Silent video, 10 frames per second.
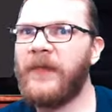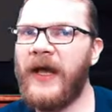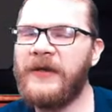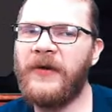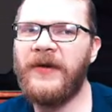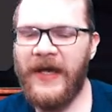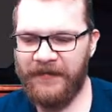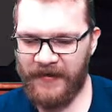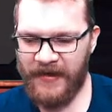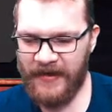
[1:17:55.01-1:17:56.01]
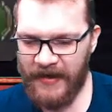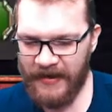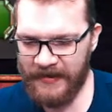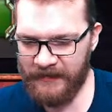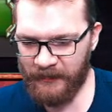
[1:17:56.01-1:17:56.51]
I don't have a
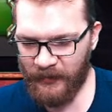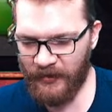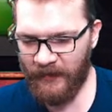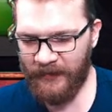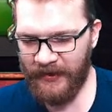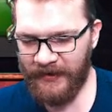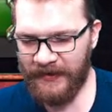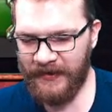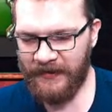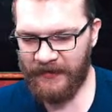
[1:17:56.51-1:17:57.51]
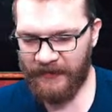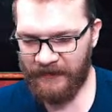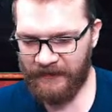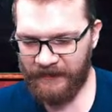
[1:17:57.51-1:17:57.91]
high probability of,